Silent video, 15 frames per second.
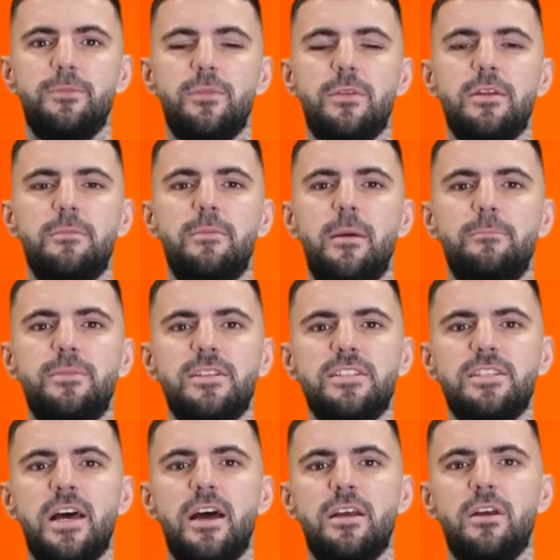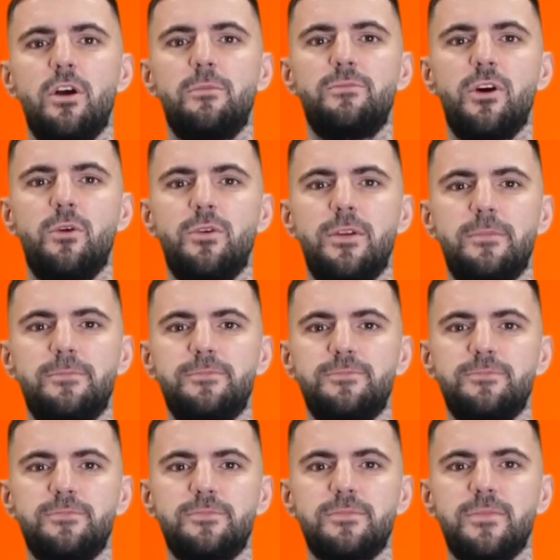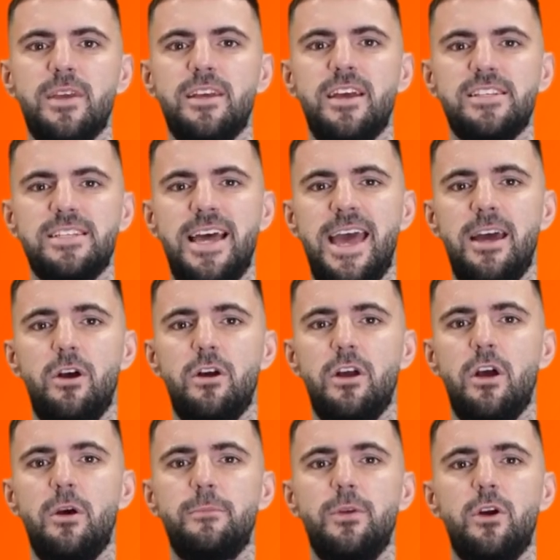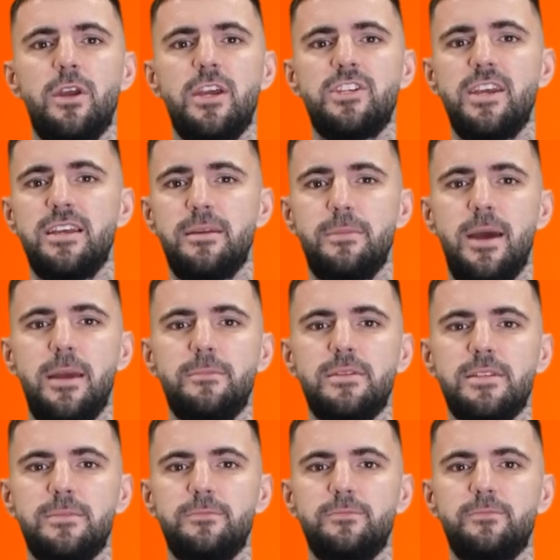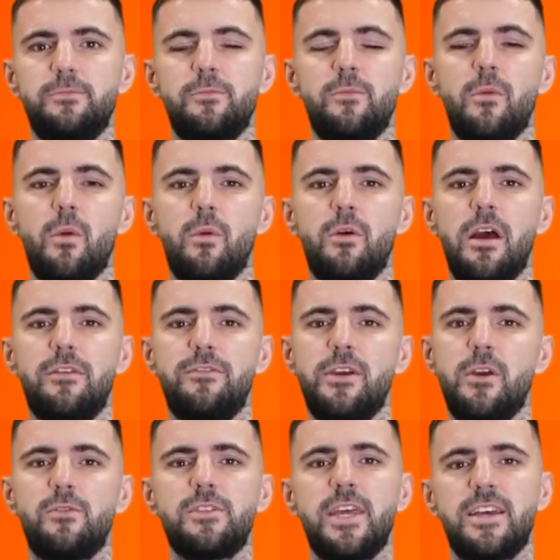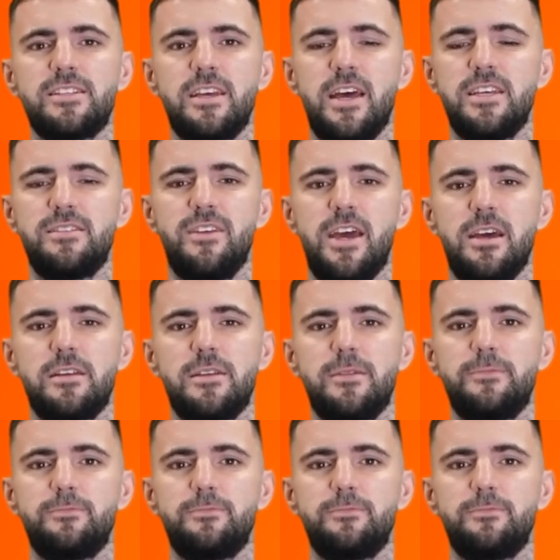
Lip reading: the pump is stuck or broken, there's an airlock or blockage in the pipes, or a flow sensor has failed.